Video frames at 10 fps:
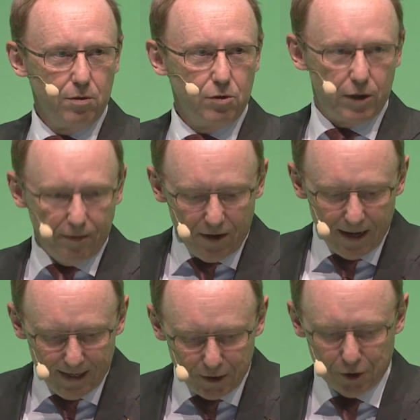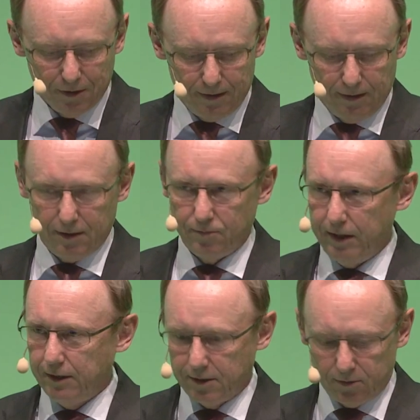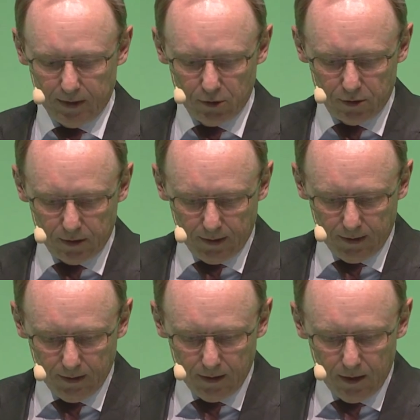travel agencies, very strange thing.